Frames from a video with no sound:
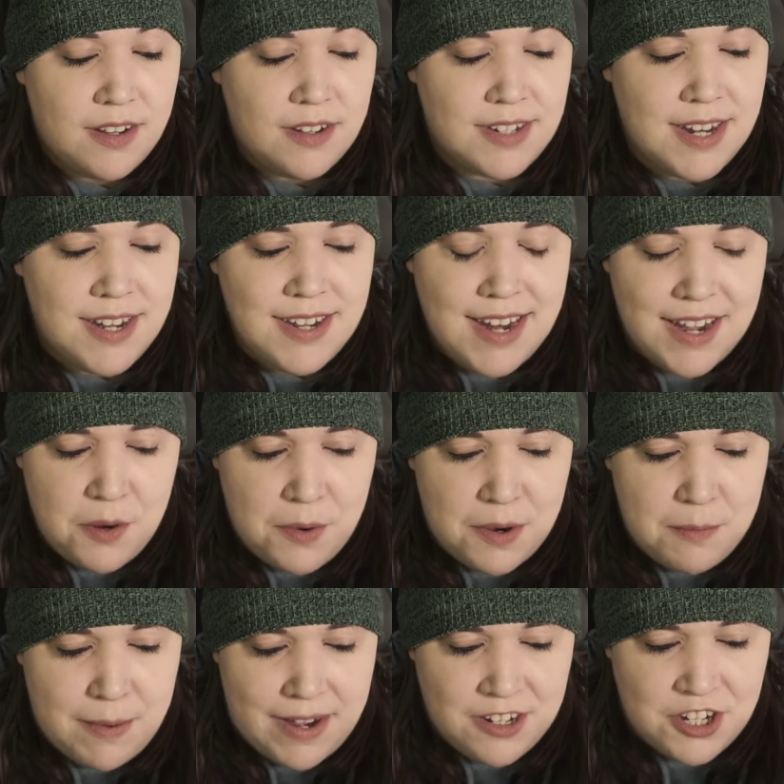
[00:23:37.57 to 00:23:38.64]
"Didn't
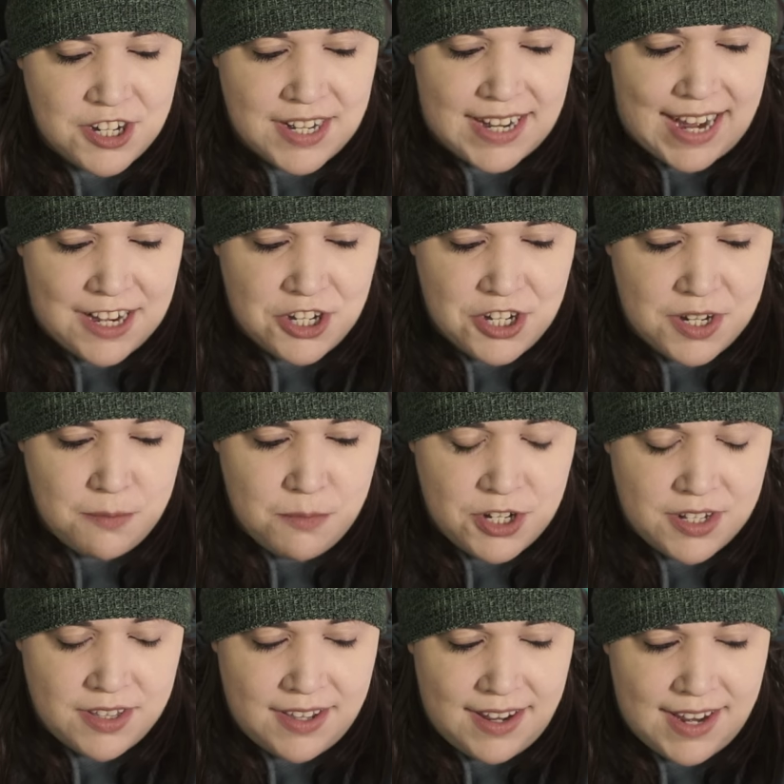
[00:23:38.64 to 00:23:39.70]
anyone manage to catch him?"
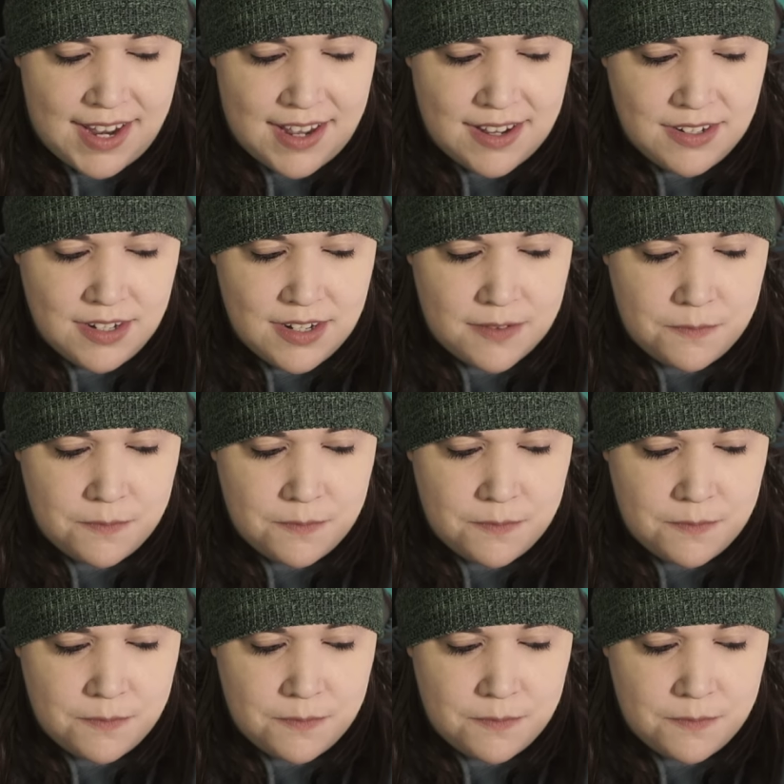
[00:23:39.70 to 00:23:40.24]
Jin Ling asked.